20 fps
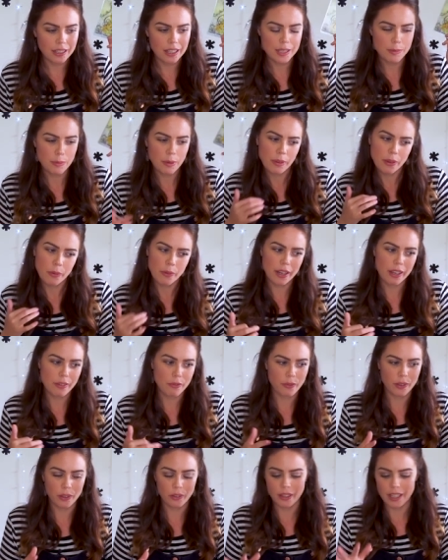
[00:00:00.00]
That's probably why I
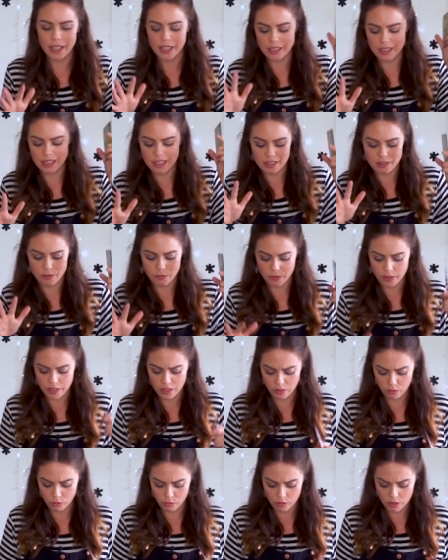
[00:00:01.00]
feel like it doesn't
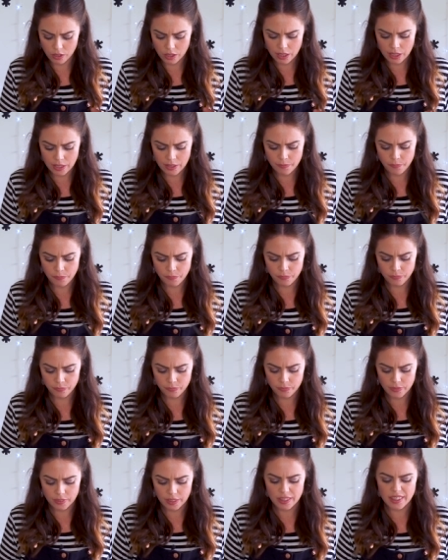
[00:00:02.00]
feel,
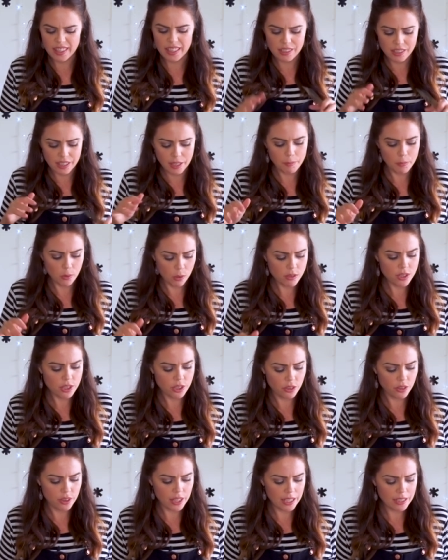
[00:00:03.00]
there's like more
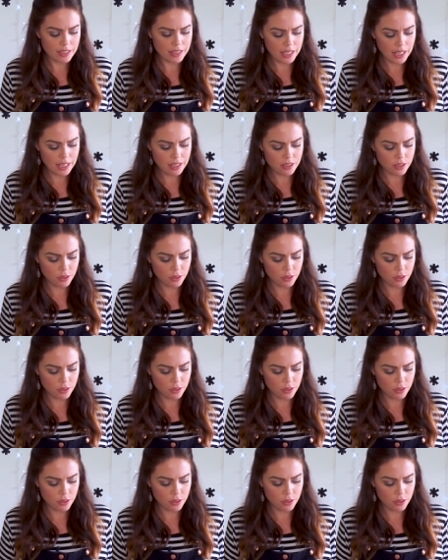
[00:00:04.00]
to that day.